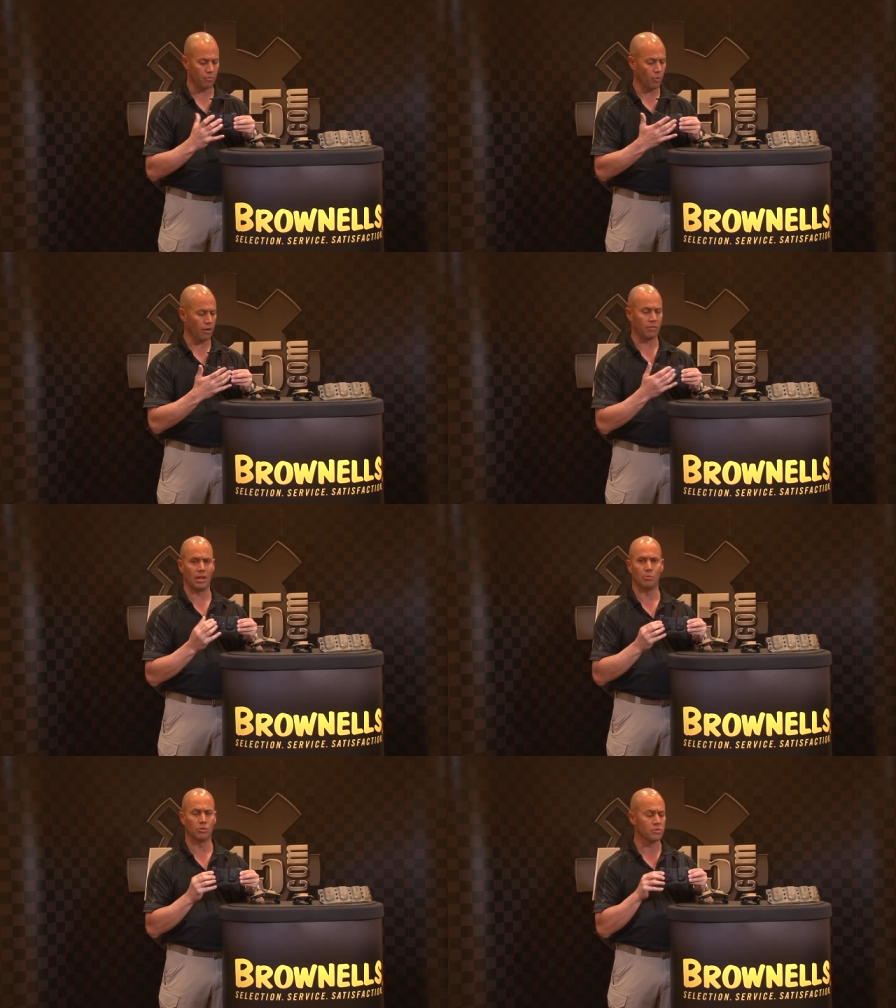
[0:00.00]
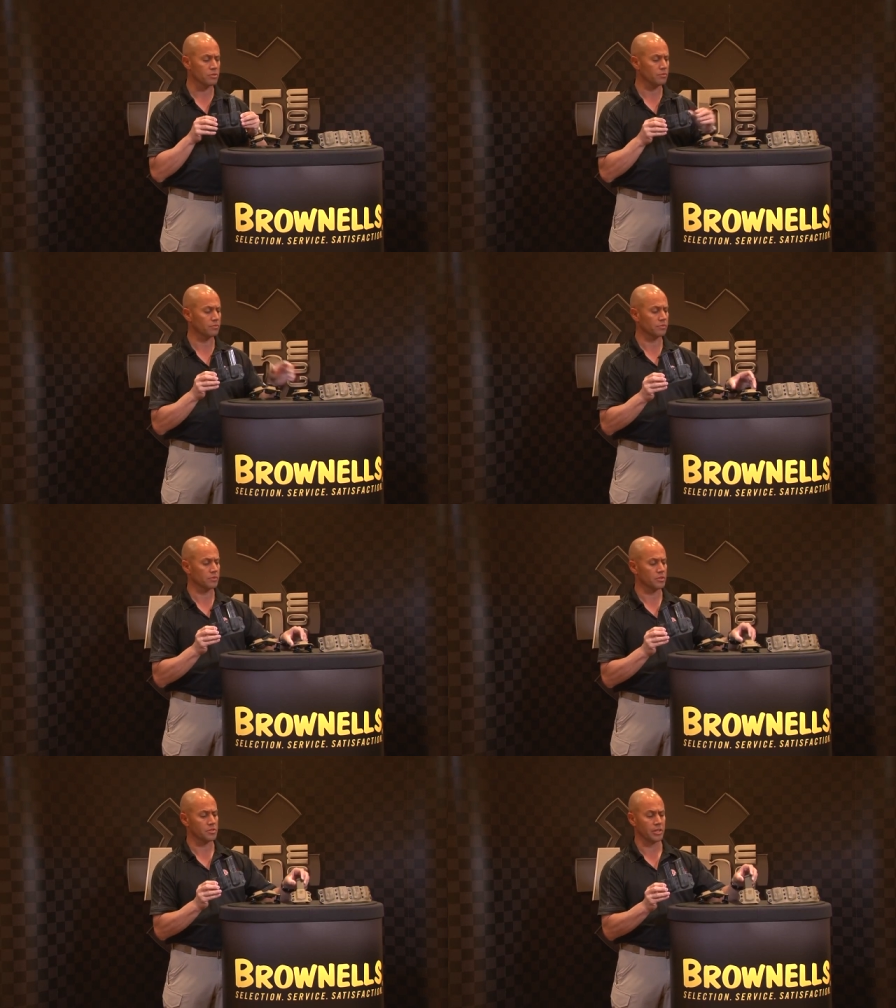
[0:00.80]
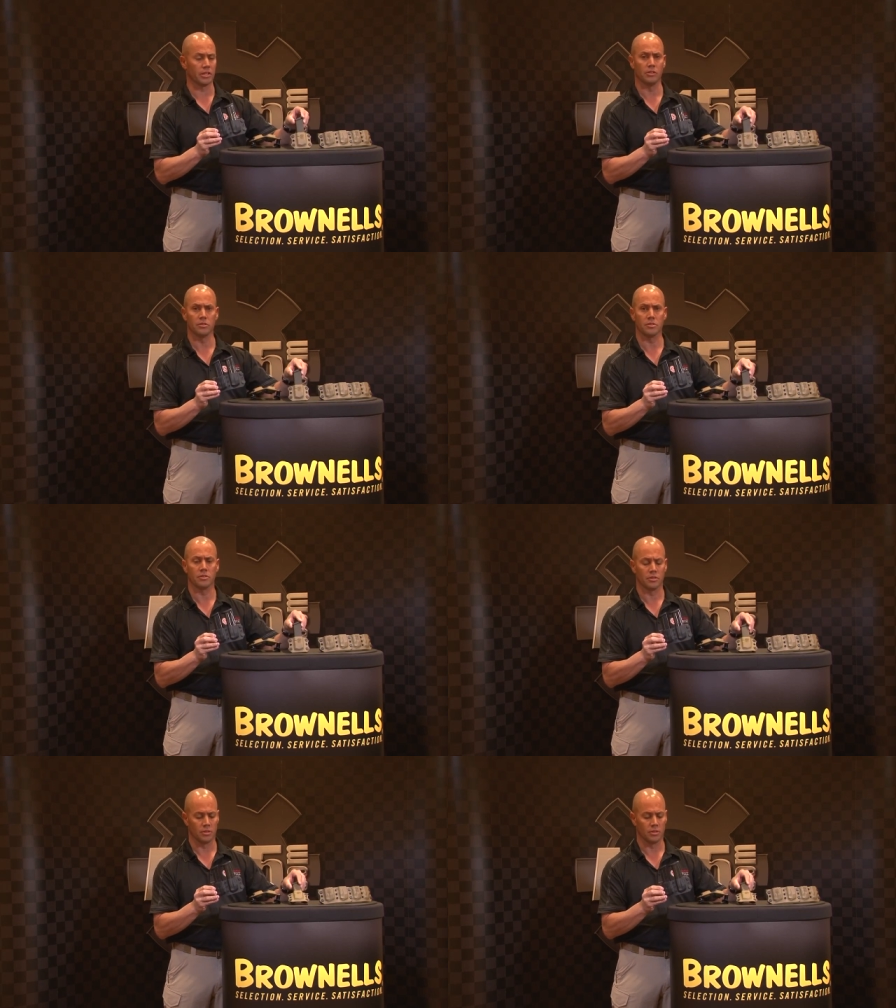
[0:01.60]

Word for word: We have doubles, singles,